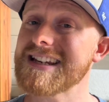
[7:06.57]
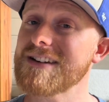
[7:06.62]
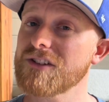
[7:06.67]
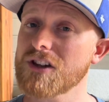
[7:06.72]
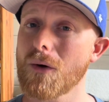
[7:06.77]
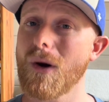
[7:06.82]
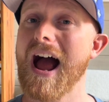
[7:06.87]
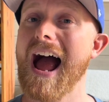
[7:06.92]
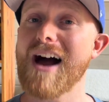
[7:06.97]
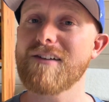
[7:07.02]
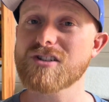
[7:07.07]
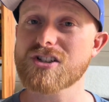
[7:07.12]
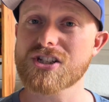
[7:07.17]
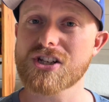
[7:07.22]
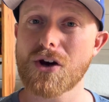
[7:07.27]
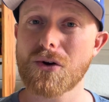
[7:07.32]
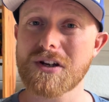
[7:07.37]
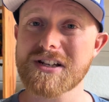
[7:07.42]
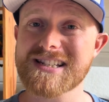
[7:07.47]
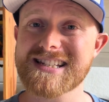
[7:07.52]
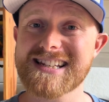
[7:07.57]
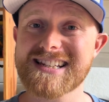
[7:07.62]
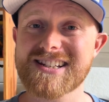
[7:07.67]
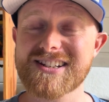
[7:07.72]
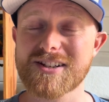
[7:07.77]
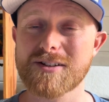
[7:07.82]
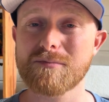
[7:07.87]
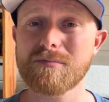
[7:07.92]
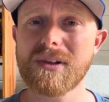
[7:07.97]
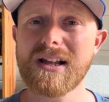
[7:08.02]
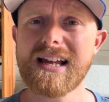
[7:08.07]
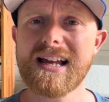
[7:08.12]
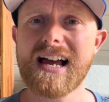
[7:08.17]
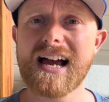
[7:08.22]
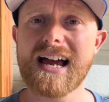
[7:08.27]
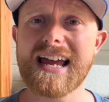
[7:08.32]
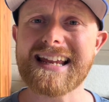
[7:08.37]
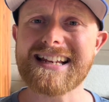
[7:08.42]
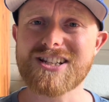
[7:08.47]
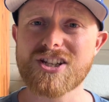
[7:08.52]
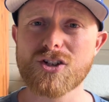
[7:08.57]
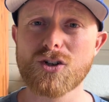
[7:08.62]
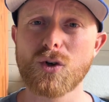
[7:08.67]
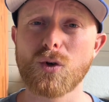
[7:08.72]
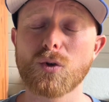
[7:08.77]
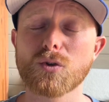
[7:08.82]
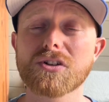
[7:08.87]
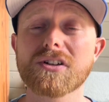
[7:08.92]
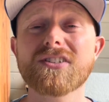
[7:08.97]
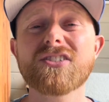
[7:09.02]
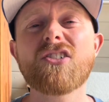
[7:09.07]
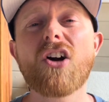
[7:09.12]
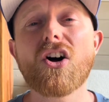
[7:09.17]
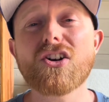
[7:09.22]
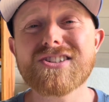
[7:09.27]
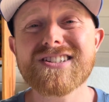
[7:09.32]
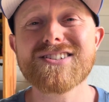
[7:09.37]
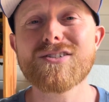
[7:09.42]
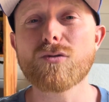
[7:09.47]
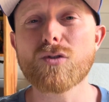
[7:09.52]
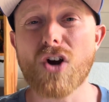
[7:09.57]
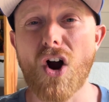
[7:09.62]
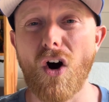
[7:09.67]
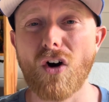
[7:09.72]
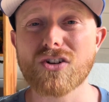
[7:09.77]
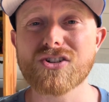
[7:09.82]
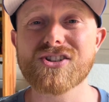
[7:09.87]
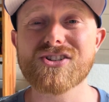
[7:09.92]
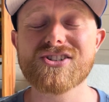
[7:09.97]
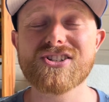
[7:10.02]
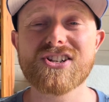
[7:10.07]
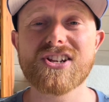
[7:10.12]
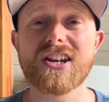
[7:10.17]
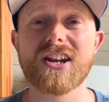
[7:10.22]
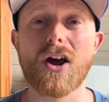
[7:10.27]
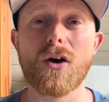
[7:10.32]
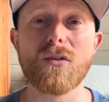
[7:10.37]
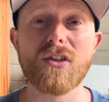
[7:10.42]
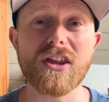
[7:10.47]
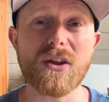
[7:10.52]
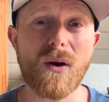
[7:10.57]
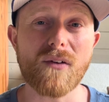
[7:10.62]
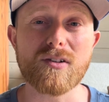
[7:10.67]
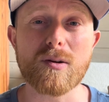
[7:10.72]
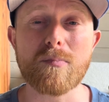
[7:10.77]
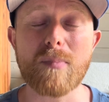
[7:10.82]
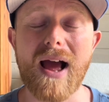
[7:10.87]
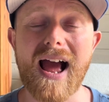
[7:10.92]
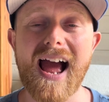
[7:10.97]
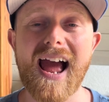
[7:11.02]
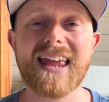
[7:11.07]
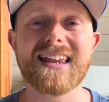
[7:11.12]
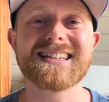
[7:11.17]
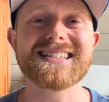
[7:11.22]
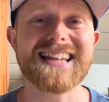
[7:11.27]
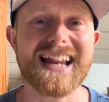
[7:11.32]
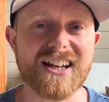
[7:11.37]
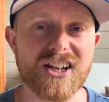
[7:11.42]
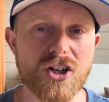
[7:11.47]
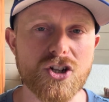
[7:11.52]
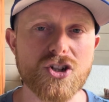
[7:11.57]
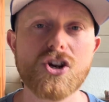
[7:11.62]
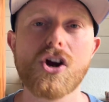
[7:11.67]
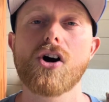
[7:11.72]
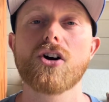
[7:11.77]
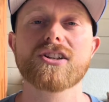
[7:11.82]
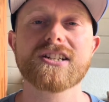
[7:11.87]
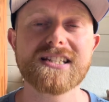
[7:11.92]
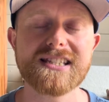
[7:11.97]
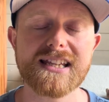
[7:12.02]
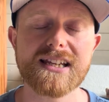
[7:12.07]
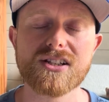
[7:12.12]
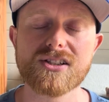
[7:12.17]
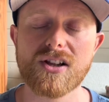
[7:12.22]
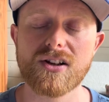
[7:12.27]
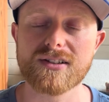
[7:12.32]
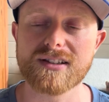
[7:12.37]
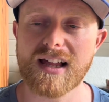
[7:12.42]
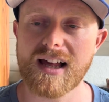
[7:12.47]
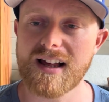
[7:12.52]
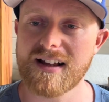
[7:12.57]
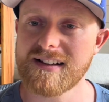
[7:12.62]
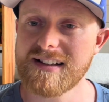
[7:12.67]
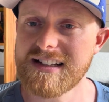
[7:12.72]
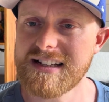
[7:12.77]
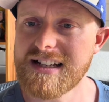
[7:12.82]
Even though I have a solar system installed, there are still costs, you know, that you have to pay, standing charges, things like that.